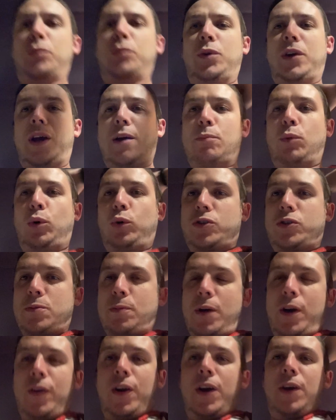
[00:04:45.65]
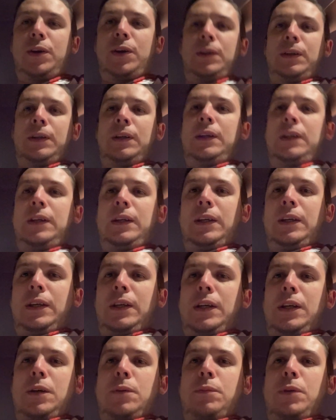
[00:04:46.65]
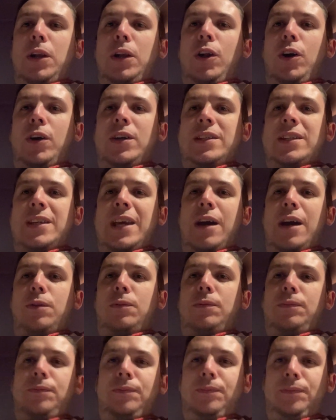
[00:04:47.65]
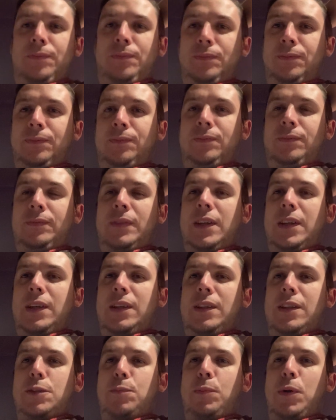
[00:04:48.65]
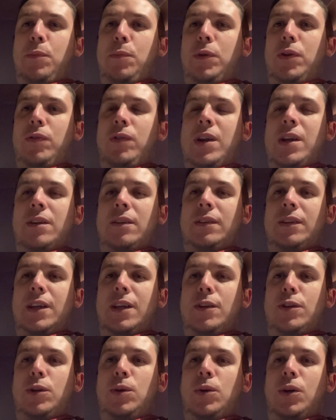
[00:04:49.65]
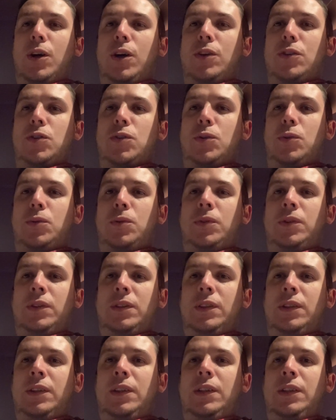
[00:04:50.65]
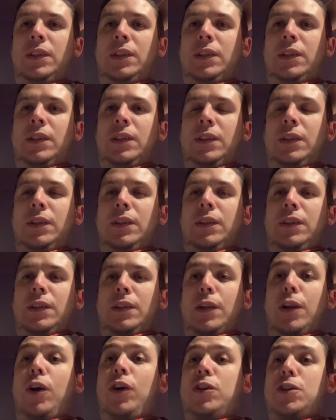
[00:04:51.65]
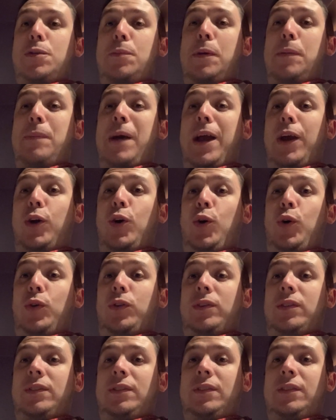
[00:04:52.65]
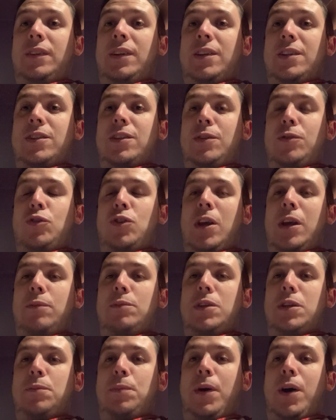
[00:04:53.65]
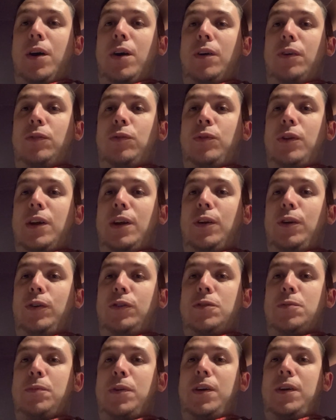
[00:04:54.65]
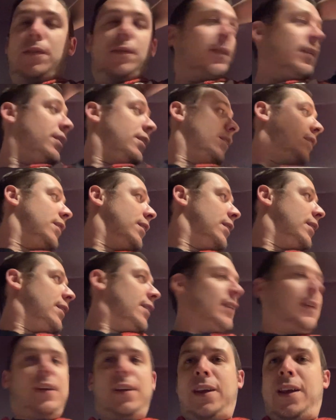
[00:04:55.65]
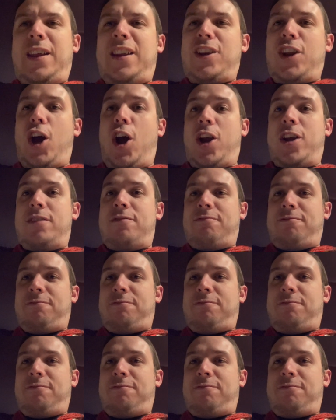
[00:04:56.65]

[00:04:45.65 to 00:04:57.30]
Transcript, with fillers: We'll get more tomorrow. But lights out in this Premier Inn in Newcastle. Lights will be back on at St James's Park, three o'clock tomorrow. Night.